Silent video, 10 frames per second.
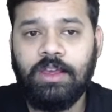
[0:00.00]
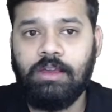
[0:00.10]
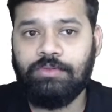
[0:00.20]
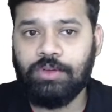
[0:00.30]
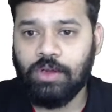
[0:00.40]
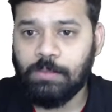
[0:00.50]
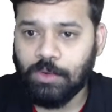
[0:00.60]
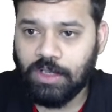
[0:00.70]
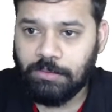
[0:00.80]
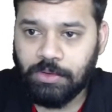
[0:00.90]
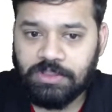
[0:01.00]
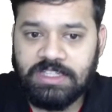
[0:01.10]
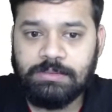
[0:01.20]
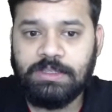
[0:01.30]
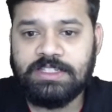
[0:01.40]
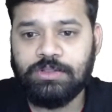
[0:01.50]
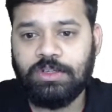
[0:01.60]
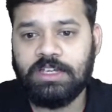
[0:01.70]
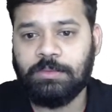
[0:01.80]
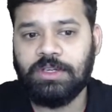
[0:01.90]
If you know more about this, please do
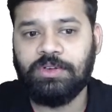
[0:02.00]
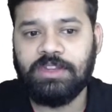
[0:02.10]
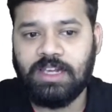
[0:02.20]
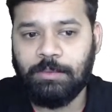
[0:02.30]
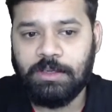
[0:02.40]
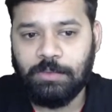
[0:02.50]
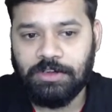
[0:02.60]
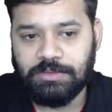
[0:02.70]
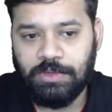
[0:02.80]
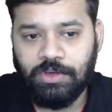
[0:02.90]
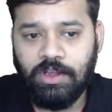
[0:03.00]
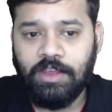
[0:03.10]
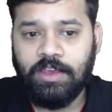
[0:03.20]
let me know in the comment box below.